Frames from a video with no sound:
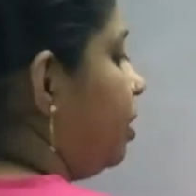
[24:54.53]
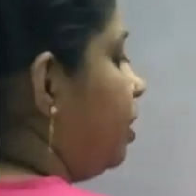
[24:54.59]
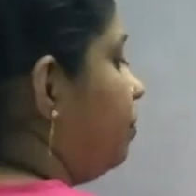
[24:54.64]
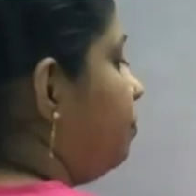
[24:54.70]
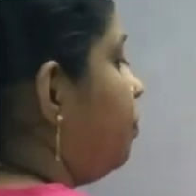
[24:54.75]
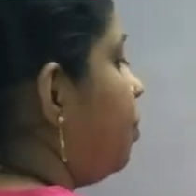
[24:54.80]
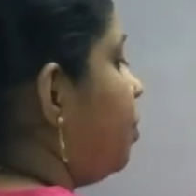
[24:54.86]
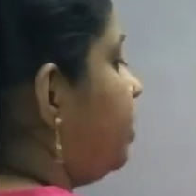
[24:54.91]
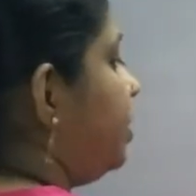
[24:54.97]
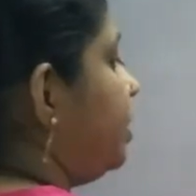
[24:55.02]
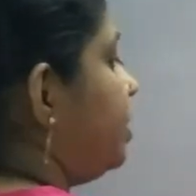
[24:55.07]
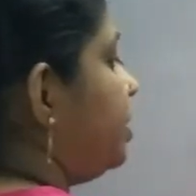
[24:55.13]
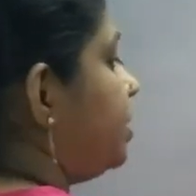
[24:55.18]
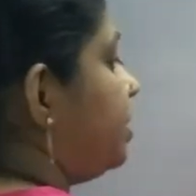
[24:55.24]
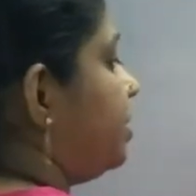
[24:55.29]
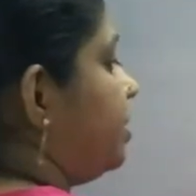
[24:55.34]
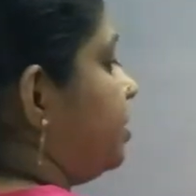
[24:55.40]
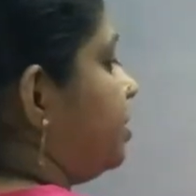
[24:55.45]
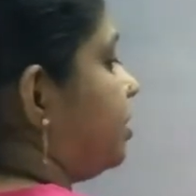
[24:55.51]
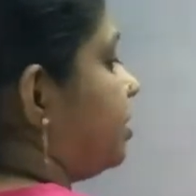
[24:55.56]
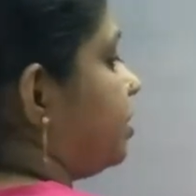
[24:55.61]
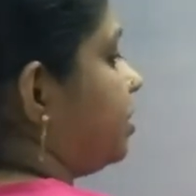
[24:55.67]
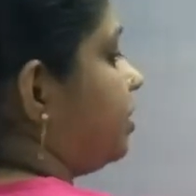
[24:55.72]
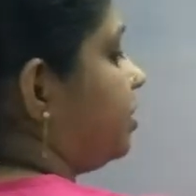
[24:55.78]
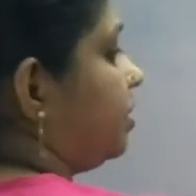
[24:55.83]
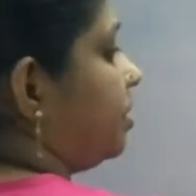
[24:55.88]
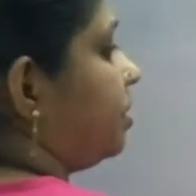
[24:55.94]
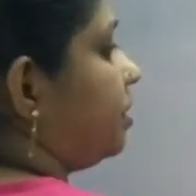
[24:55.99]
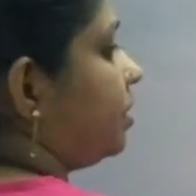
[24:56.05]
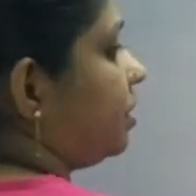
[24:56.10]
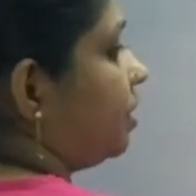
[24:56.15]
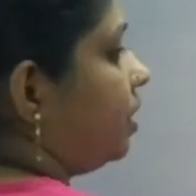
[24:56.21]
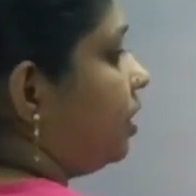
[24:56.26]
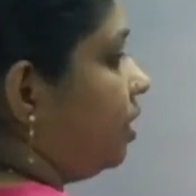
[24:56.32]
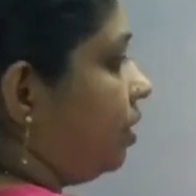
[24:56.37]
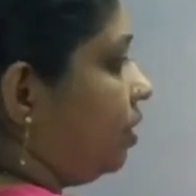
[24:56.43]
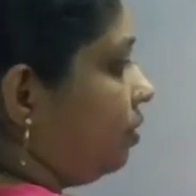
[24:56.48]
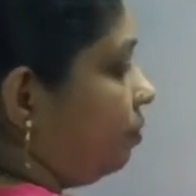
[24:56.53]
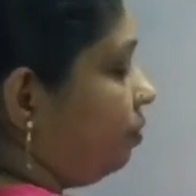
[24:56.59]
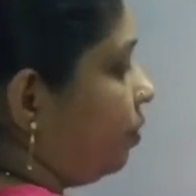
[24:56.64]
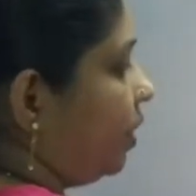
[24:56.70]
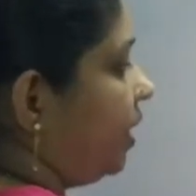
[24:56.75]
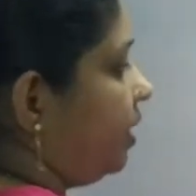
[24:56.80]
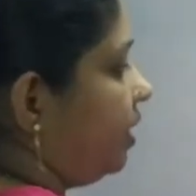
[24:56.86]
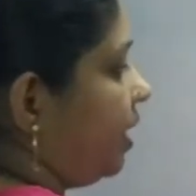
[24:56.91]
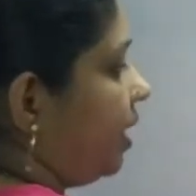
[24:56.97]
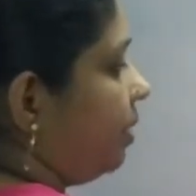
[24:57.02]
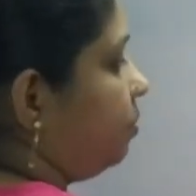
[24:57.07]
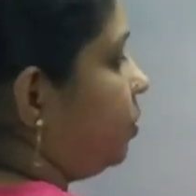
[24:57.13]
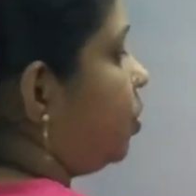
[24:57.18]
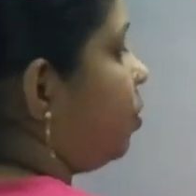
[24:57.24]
What is this? Why I am